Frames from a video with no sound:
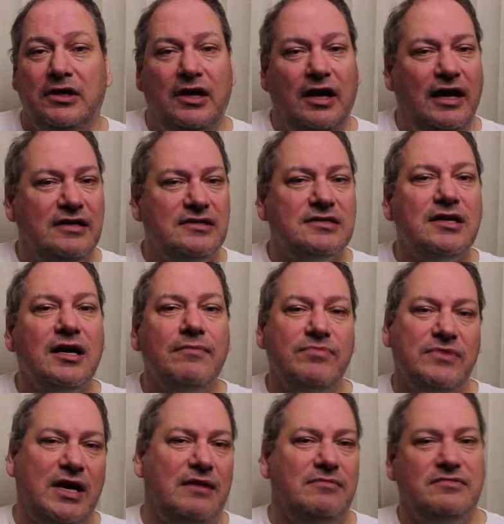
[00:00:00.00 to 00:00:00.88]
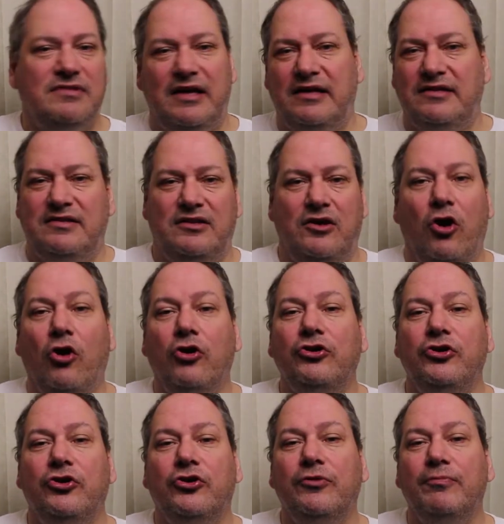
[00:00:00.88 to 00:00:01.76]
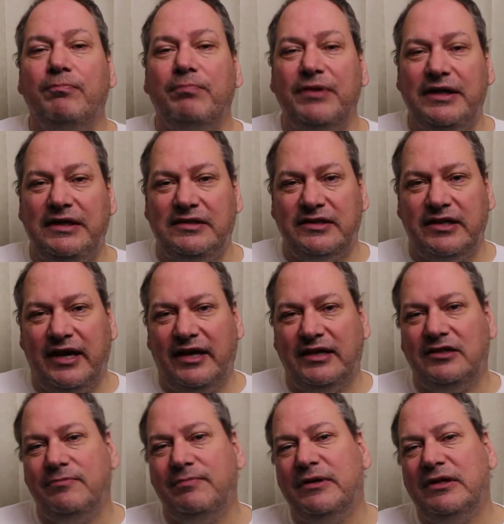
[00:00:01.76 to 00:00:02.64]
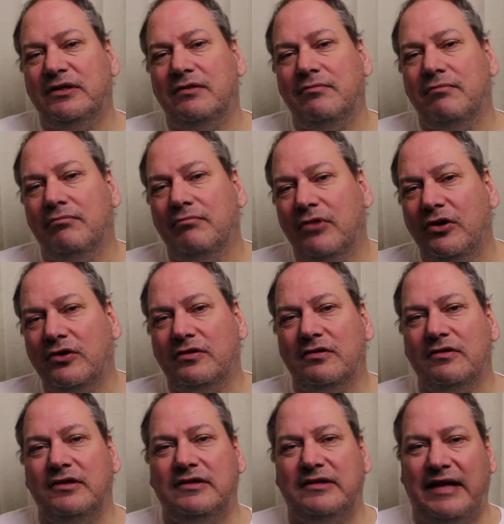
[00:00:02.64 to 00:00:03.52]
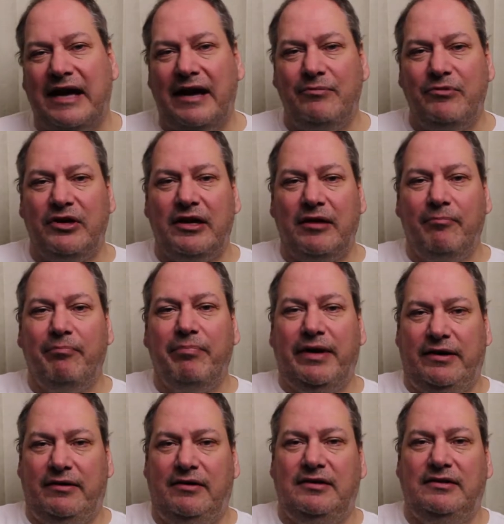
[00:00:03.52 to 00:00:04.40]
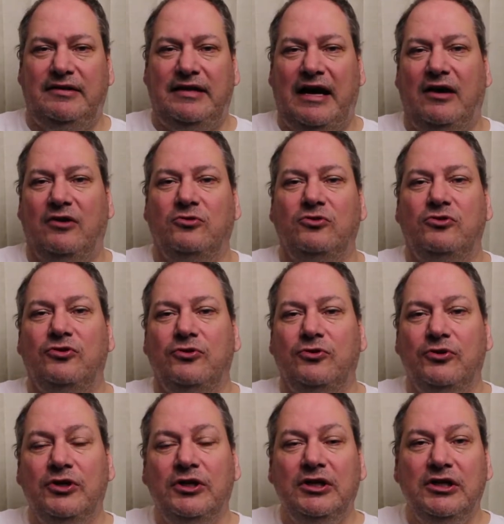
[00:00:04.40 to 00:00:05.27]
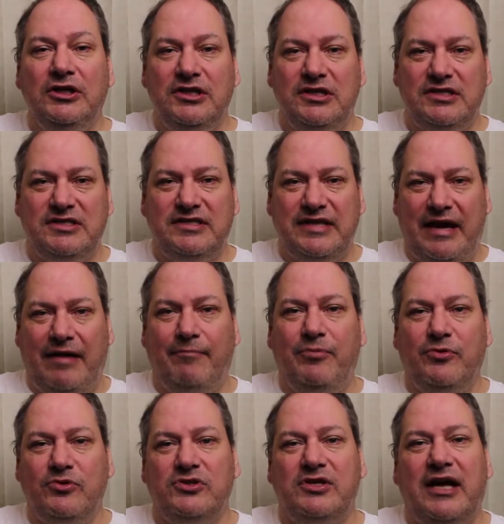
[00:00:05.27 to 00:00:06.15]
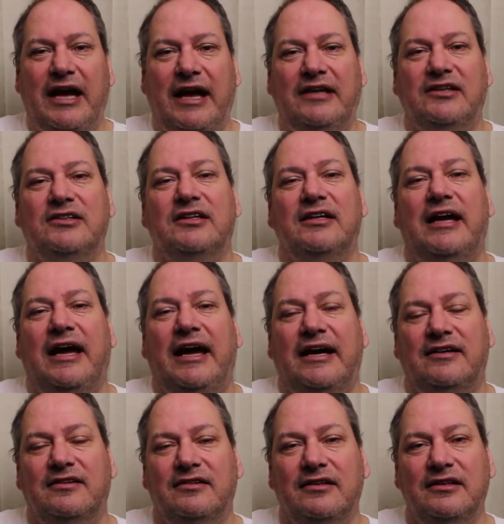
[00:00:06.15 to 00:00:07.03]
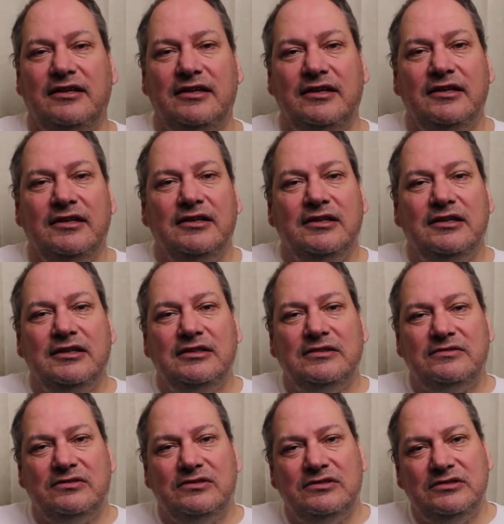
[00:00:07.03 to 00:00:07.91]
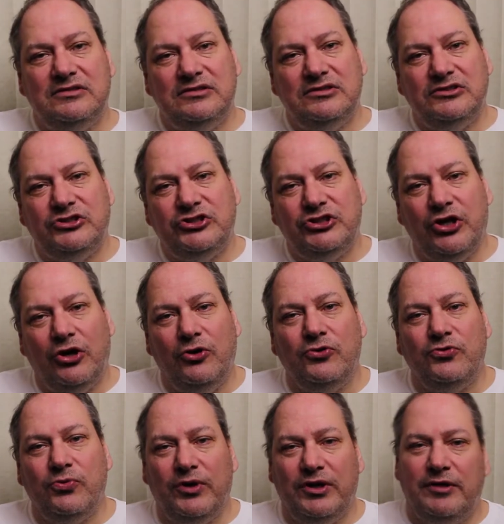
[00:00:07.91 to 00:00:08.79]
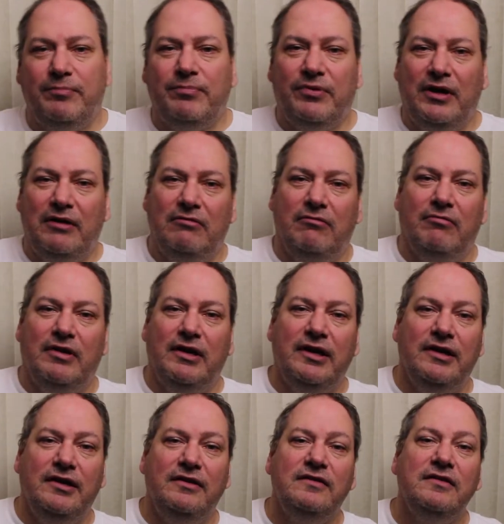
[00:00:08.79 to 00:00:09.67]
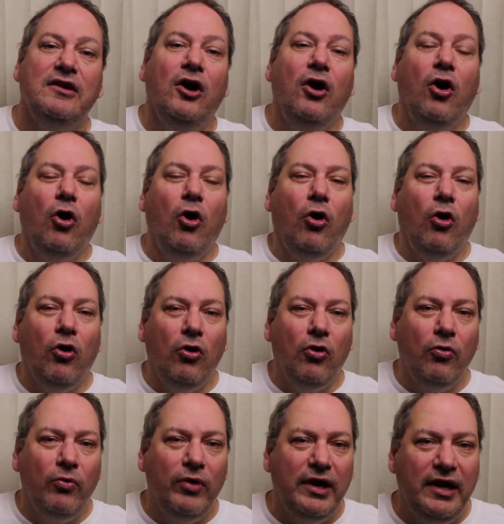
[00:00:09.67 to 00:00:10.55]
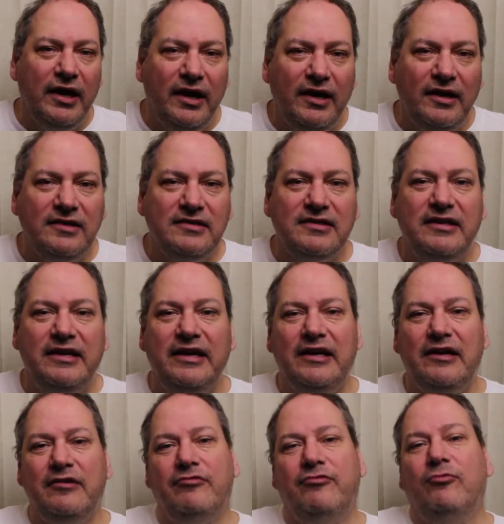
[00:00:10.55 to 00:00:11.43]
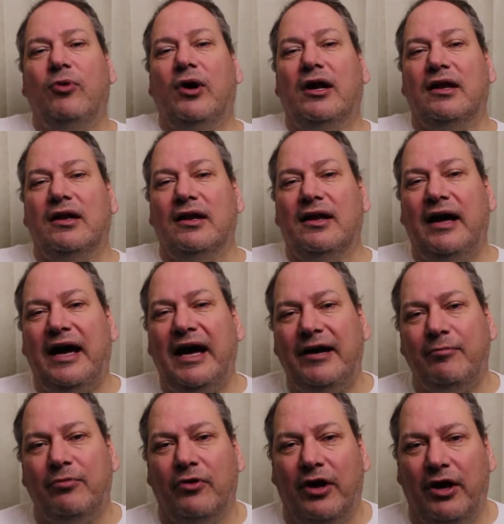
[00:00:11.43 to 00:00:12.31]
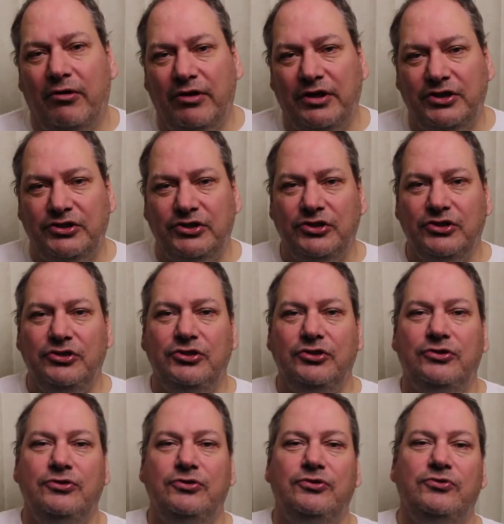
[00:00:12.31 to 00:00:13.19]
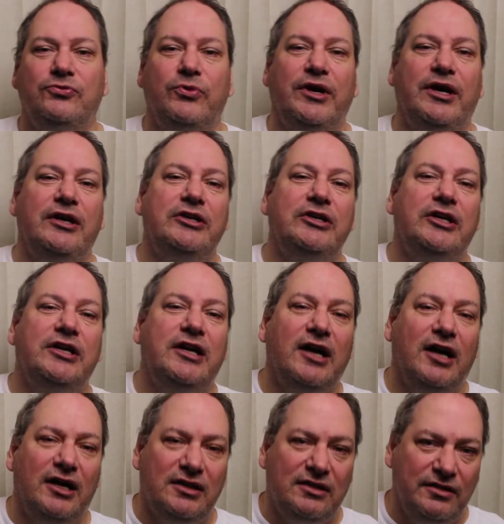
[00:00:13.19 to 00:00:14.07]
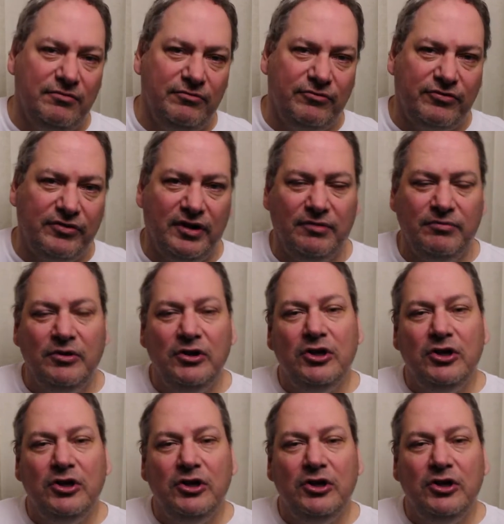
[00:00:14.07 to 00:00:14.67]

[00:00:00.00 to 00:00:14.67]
And sometimes that's the, your complete sketch, but most of the time you can pare it down to a sample sketch that actually shows where the problem lays. Always give what libraries you use, where you got them from,